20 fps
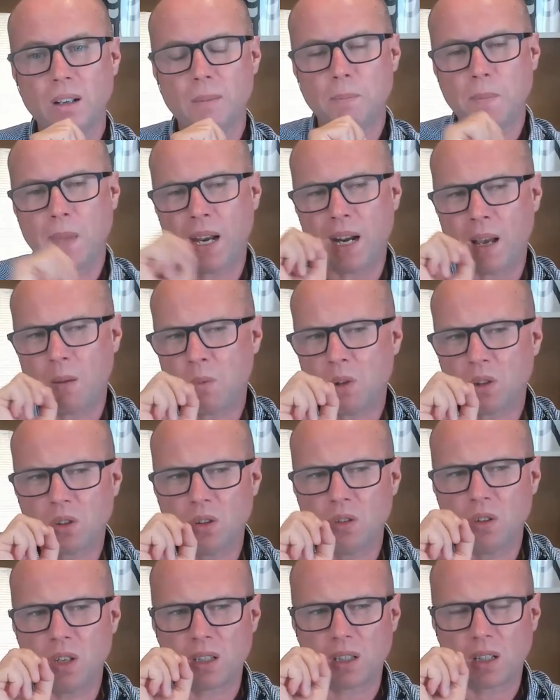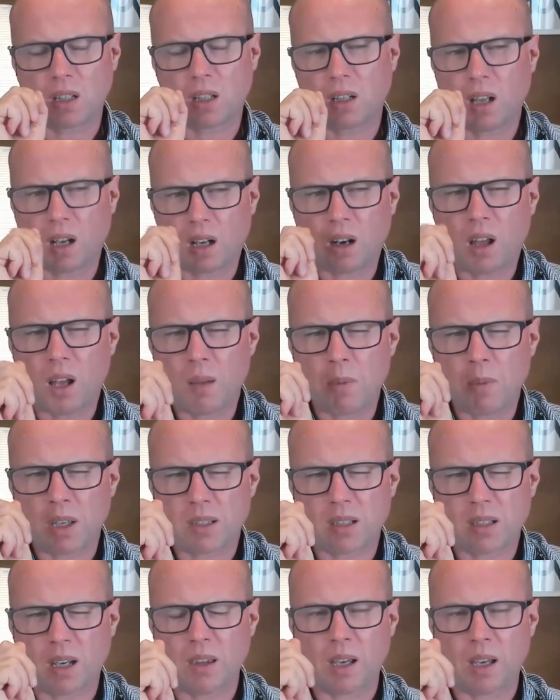And, and we'll do this. A client might
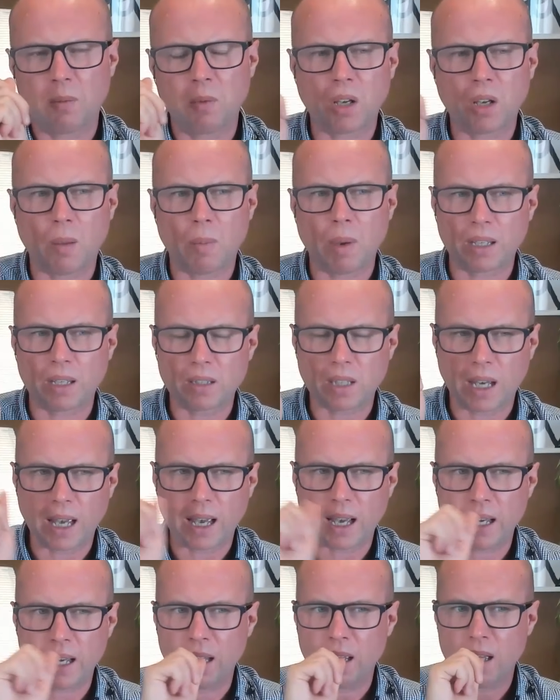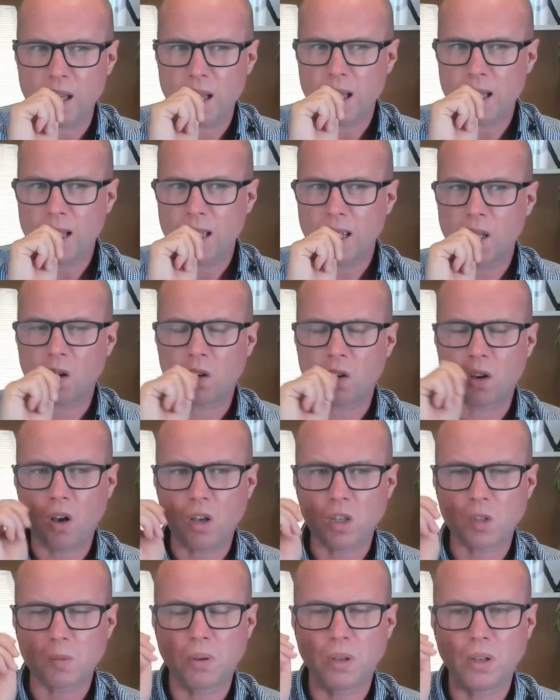say that, and we'll go back and say, hey, your
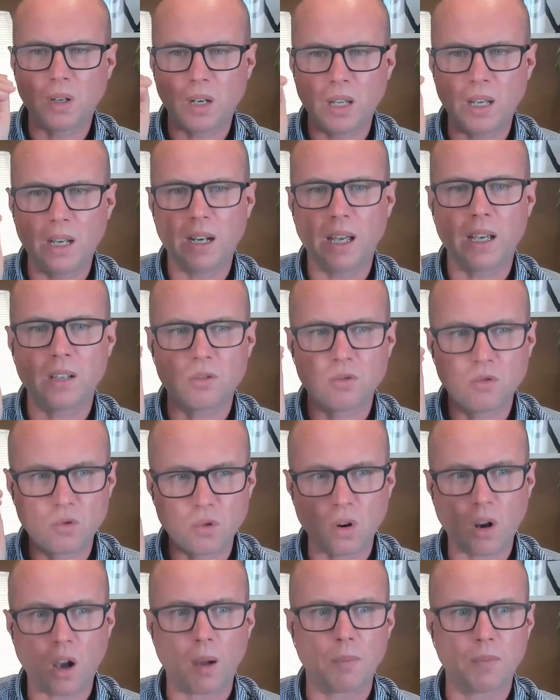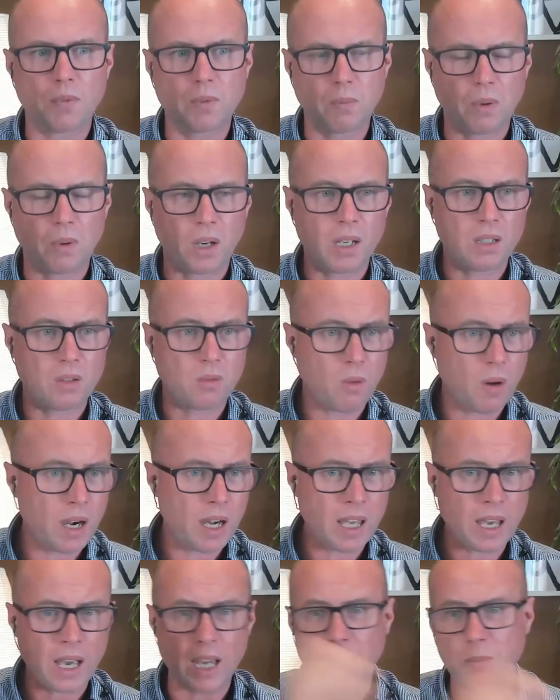cost per lead has dropped by
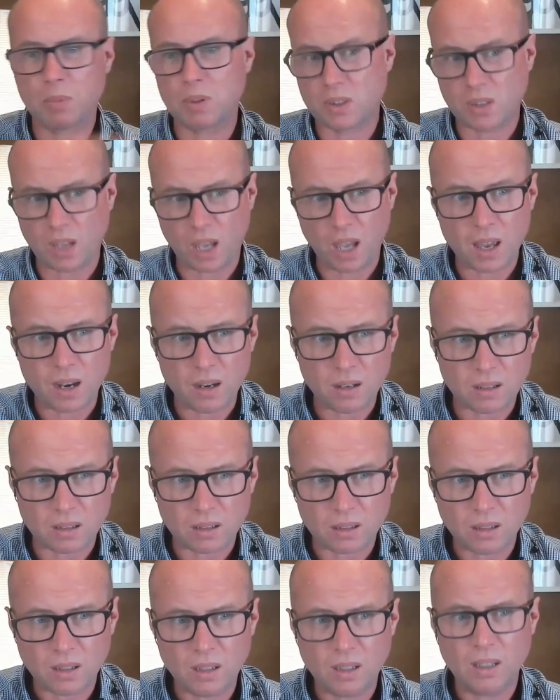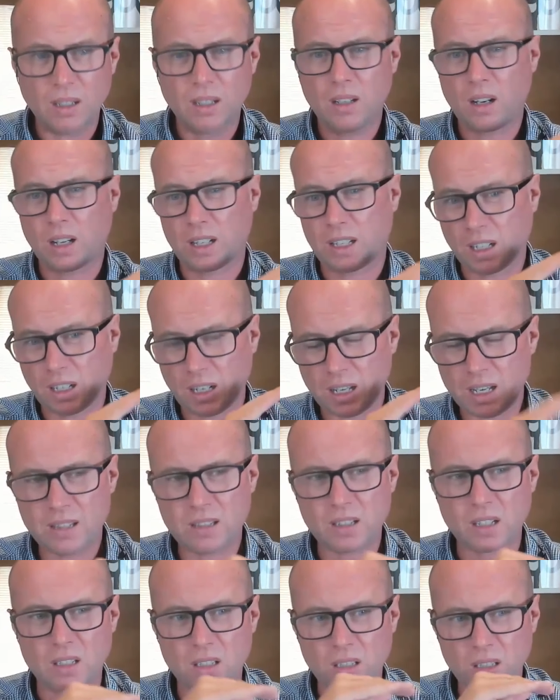28 percent like
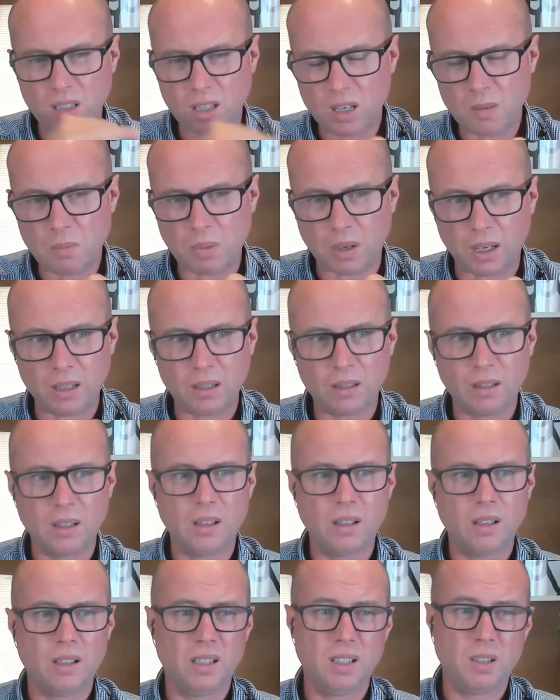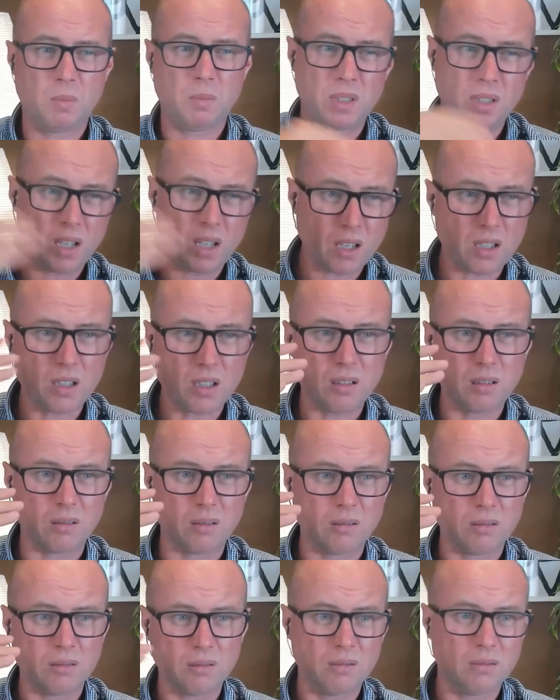leads are cheaper. Your position
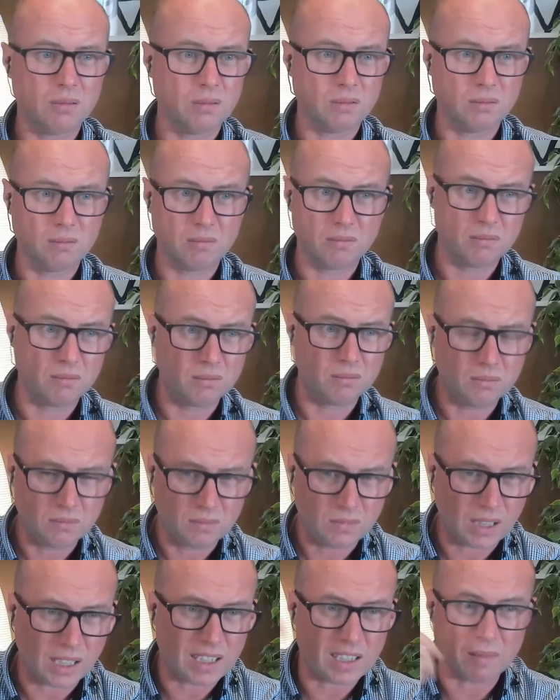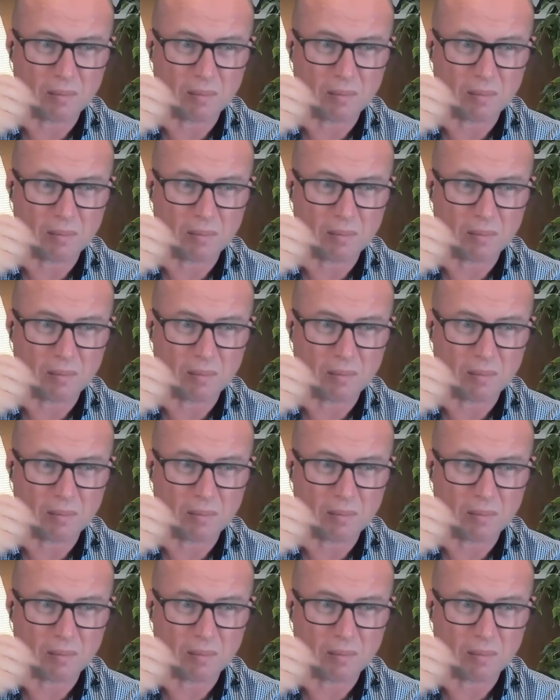doesn't